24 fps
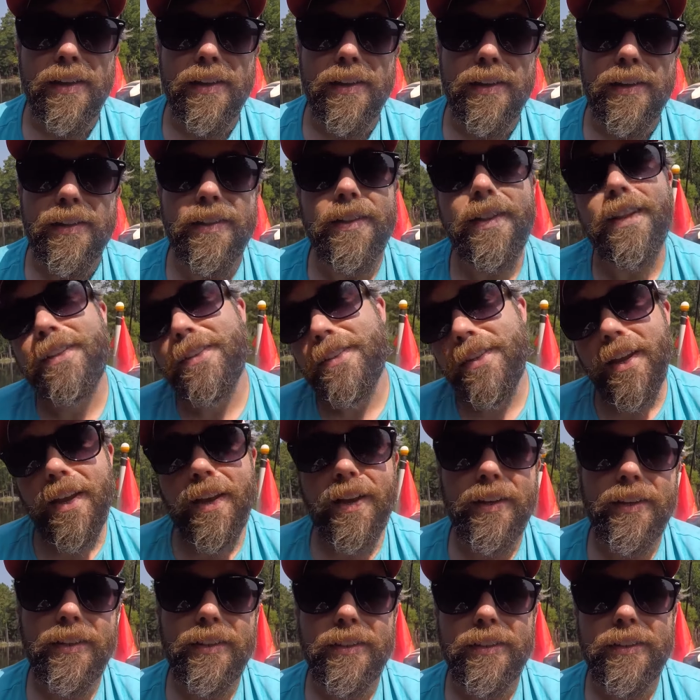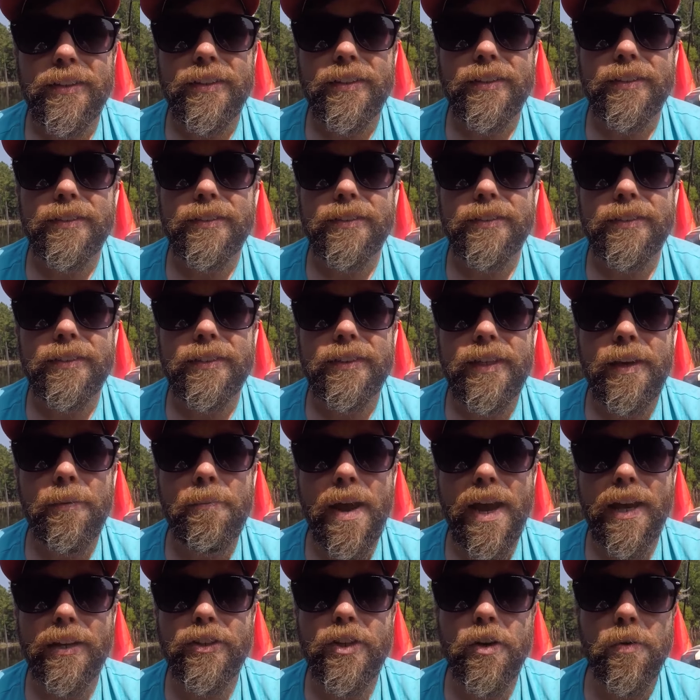let's get
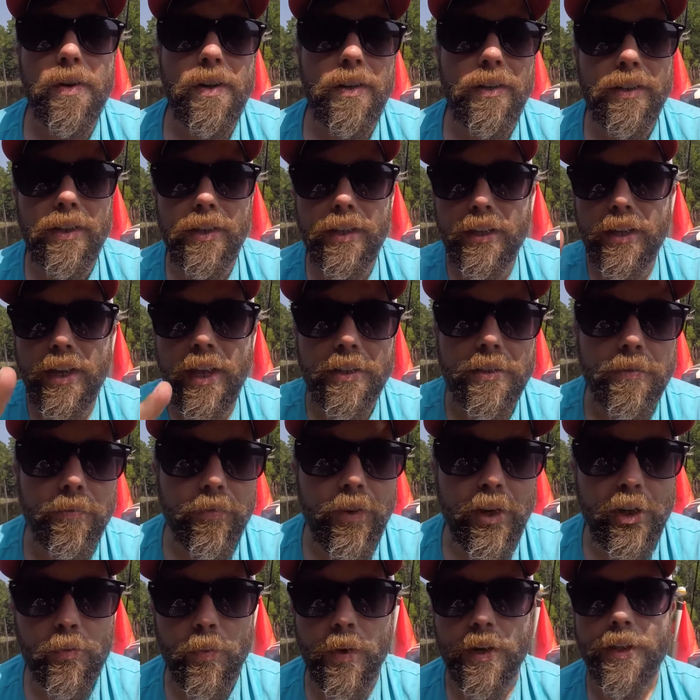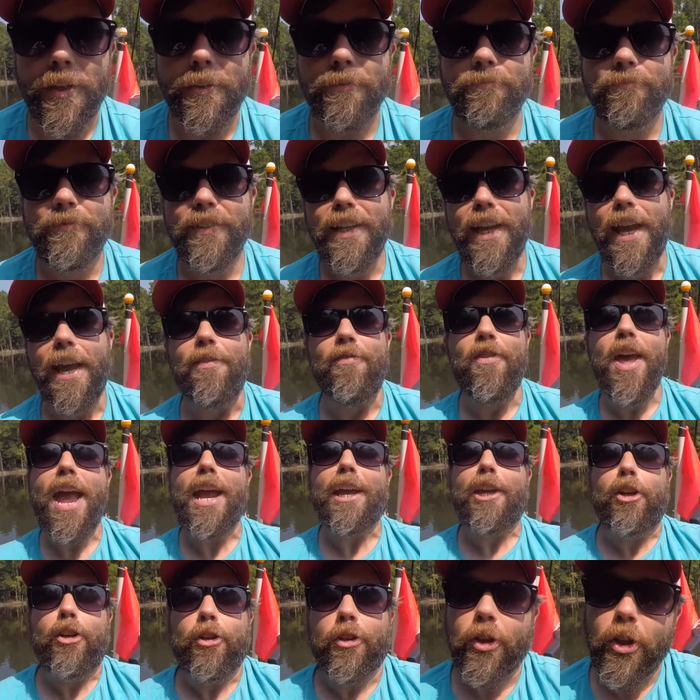back to it and catch some fish with it. And
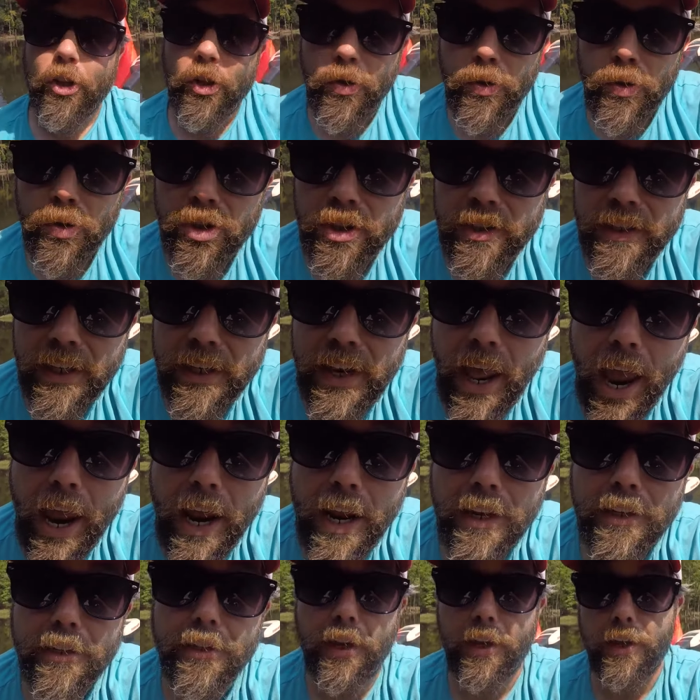that concludes today's